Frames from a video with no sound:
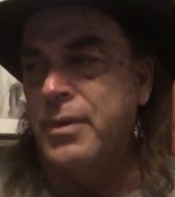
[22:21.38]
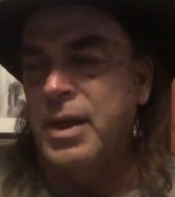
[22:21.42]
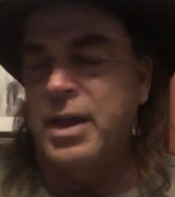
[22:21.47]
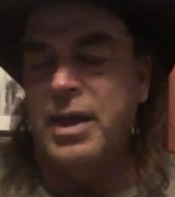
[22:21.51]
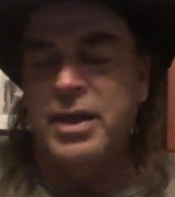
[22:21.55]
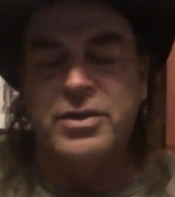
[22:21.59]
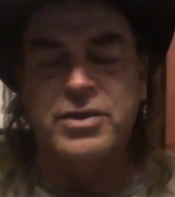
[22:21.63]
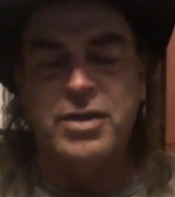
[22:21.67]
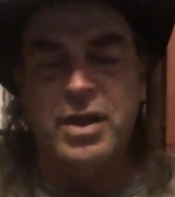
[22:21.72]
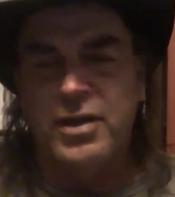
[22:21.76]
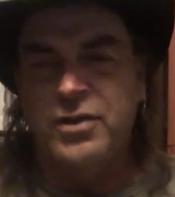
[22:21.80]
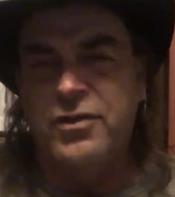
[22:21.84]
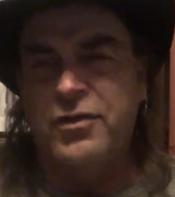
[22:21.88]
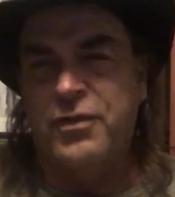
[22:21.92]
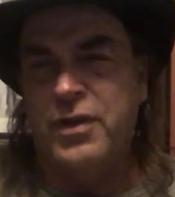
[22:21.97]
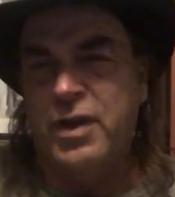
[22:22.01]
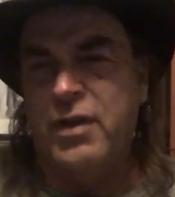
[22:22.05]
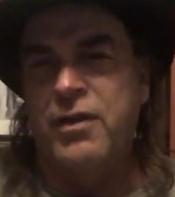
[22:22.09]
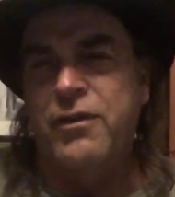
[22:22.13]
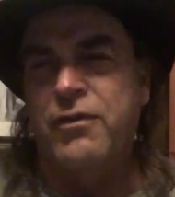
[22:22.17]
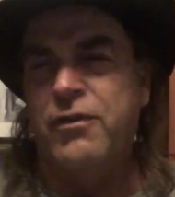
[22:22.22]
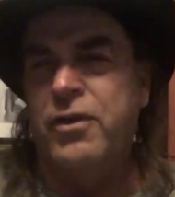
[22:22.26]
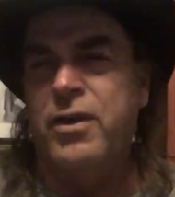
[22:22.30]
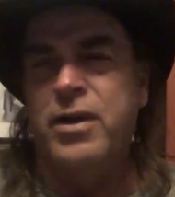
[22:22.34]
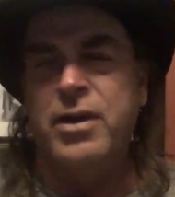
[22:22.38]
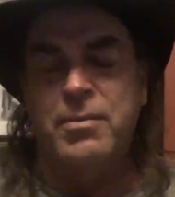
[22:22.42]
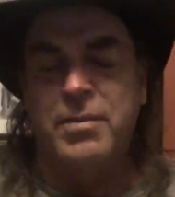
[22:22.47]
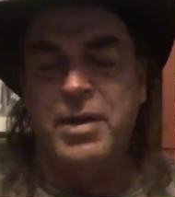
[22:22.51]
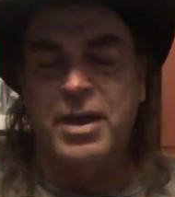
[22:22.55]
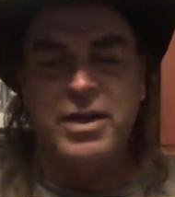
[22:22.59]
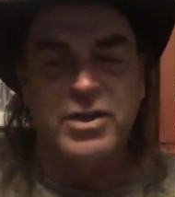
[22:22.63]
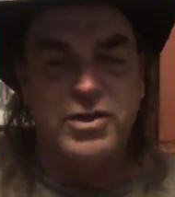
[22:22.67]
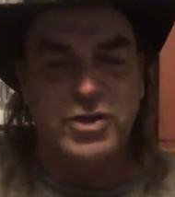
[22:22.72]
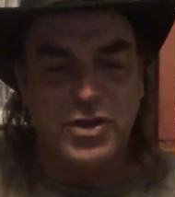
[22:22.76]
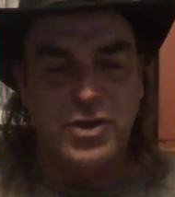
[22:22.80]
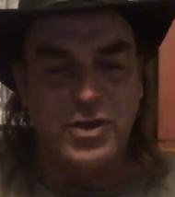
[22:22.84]
It's very funny
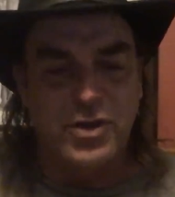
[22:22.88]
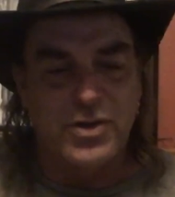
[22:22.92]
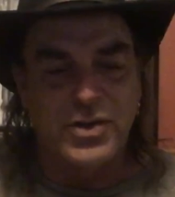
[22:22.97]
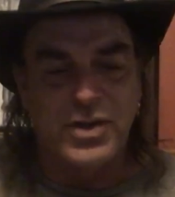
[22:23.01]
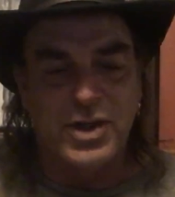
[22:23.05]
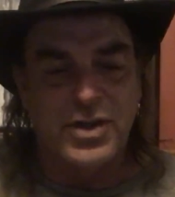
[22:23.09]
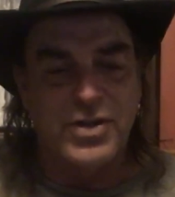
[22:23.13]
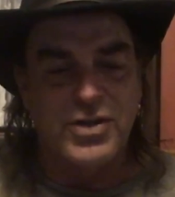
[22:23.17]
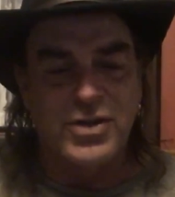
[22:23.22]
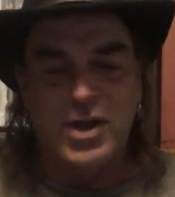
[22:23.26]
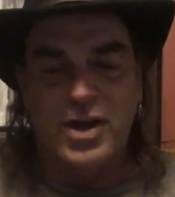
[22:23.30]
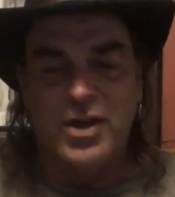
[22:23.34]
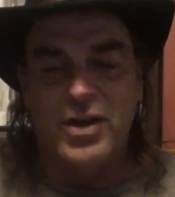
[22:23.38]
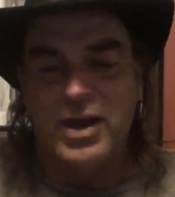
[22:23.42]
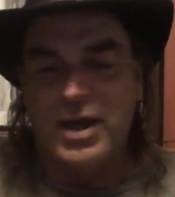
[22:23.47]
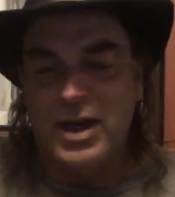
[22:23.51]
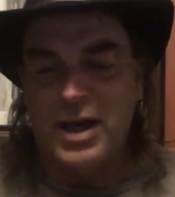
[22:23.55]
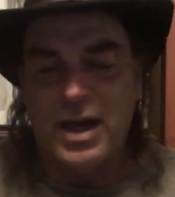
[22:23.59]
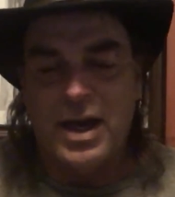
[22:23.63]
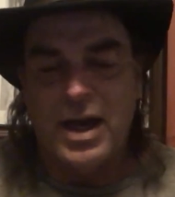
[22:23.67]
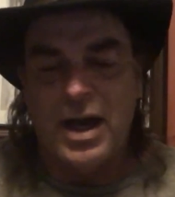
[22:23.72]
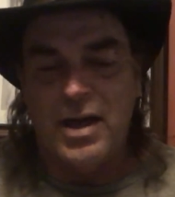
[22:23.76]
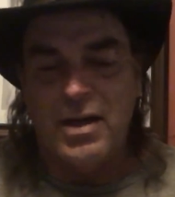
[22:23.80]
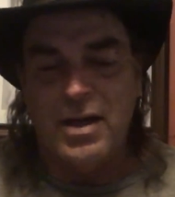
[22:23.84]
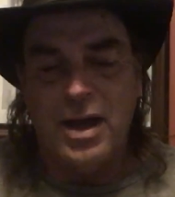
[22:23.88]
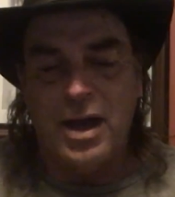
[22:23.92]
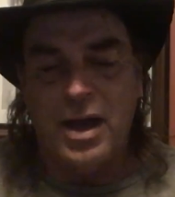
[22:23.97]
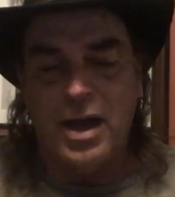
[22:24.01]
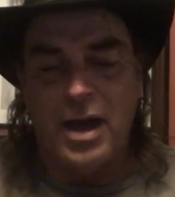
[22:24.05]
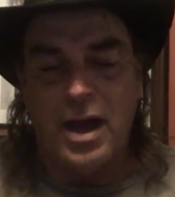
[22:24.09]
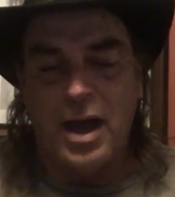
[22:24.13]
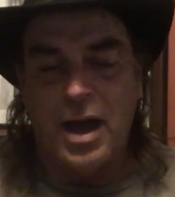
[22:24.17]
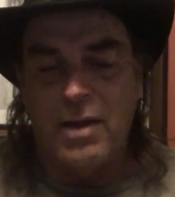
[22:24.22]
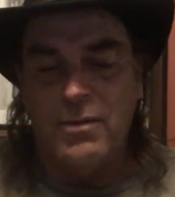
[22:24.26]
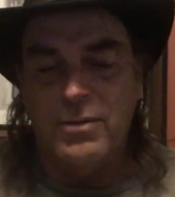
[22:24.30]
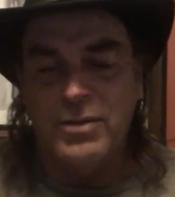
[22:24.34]
because as soon as I saw that,
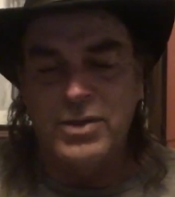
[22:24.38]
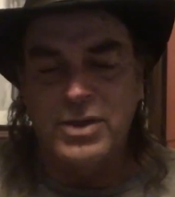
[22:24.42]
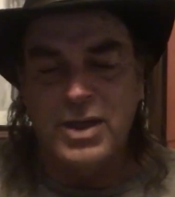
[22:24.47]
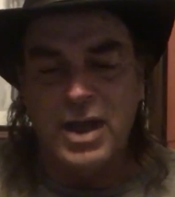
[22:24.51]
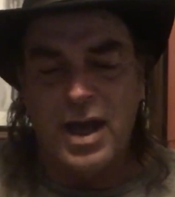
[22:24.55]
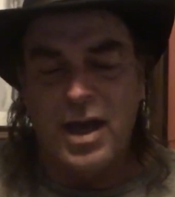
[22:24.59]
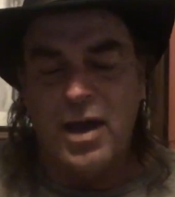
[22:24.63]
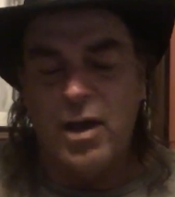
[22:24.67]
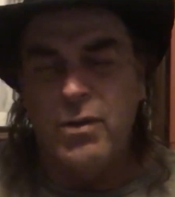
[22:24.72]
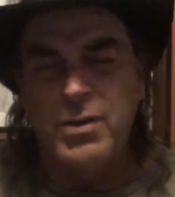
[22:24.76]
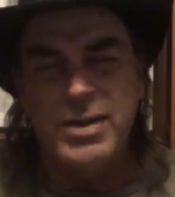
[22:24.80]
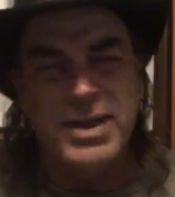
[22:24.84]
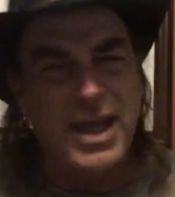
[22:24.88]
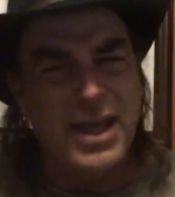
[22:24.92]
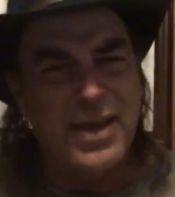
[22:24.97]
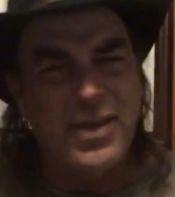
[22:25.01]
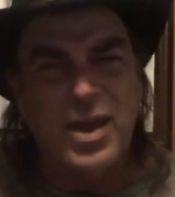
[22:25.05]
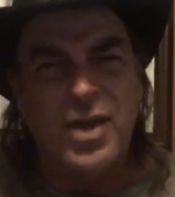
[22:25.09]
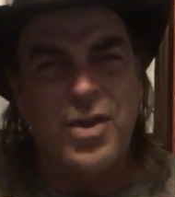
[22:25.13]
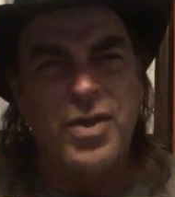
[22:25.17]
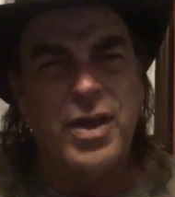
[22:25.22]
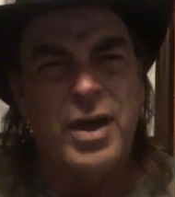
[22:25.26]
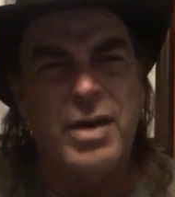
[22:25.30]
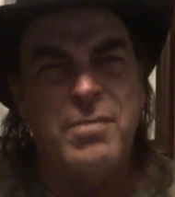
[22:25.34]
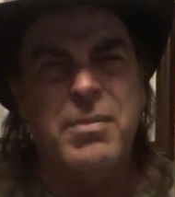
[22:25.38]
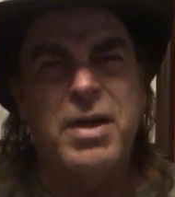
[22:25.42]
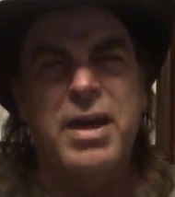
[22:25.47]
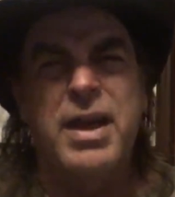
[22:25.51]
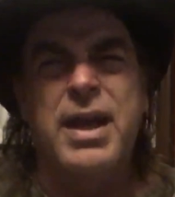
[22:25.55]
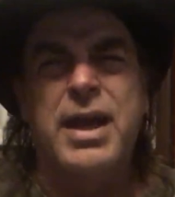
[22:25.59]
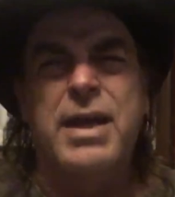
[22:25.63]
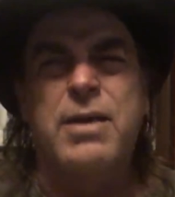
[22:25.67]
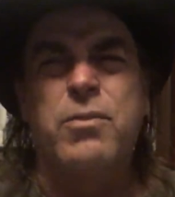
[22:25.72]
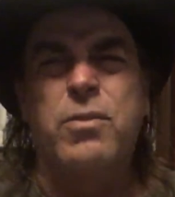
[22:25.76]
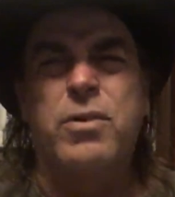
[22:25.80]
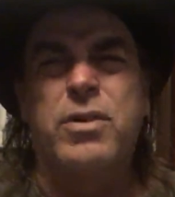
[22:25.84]
I always had that thought in my
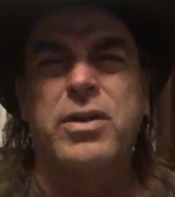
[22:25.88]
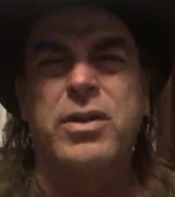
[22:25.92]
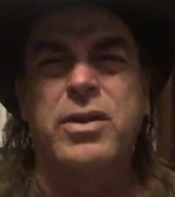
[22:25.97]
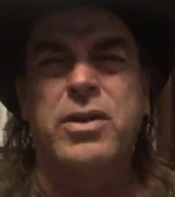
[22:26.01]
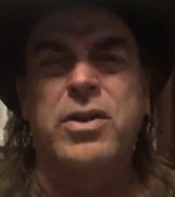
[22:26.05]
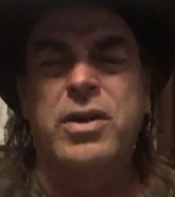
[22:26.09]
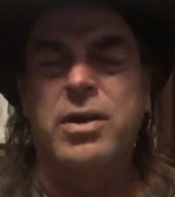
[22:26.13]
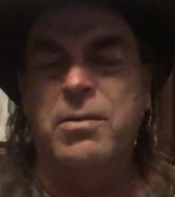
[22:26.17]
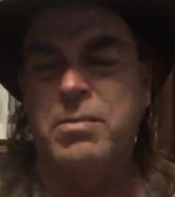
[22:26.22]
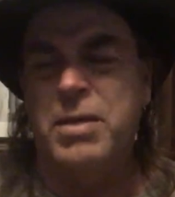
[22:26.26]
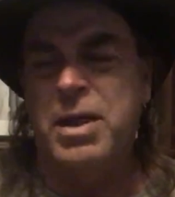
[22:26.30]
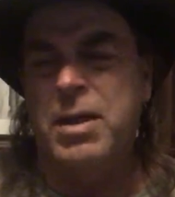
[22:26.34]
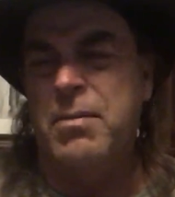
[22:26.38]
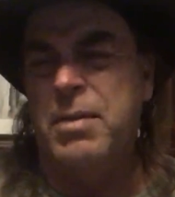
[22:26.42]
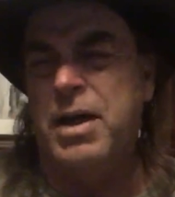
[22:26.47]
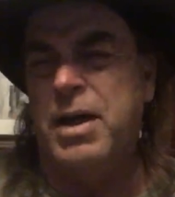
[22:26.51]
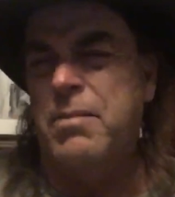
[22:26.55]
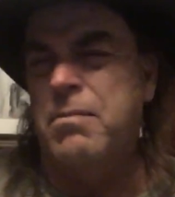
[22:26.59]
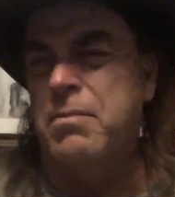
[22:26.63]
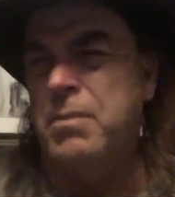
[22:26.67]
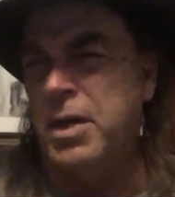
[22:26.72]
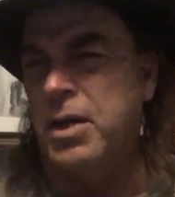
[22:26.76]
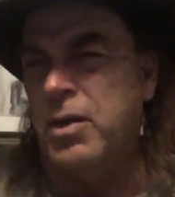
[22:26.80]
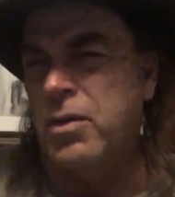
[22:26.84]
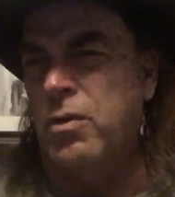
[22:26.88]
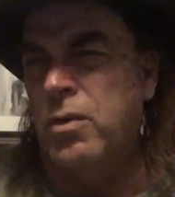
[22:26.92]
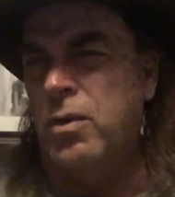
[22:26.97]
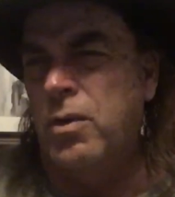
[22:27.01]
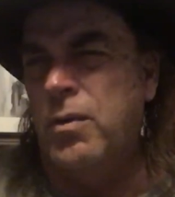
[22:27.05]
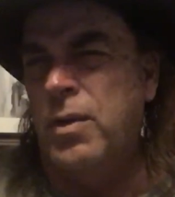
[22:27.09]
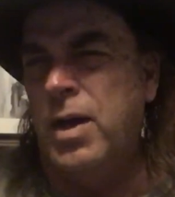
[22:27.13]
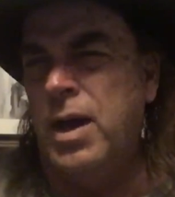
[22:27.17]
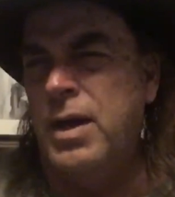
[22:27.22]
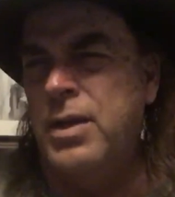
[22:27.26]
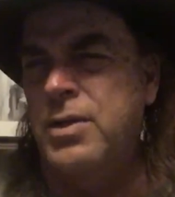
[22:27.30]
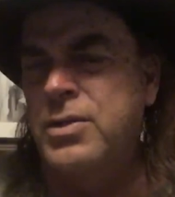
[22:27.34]
head, well, could it be about mineral
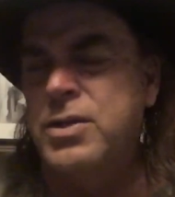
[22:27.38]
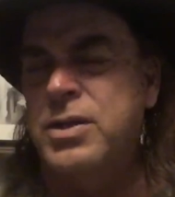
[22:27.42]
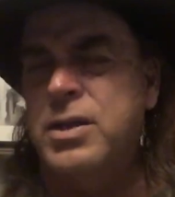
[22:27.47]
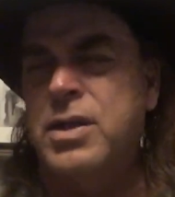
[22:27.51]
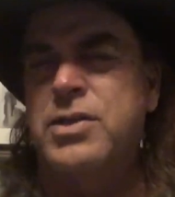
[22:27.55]
rights?